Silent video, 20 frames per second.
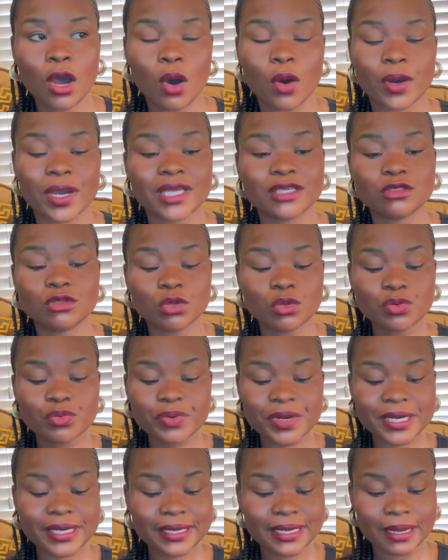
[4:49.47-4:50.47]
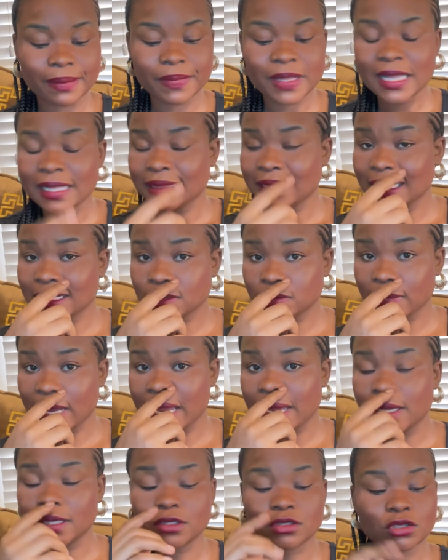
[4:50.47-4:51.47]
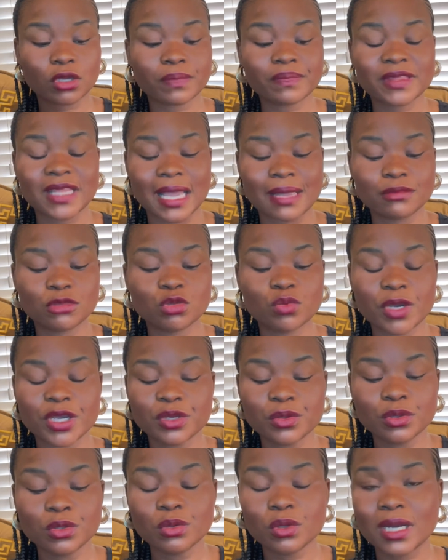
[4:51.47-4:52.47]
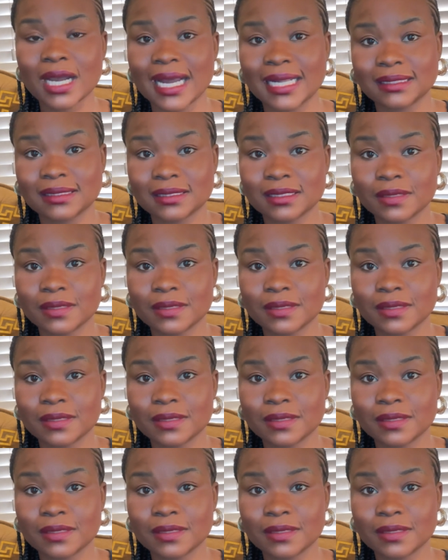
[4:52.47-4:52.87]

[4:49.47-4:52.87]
Okay, so read them. That's why sometimes when you look at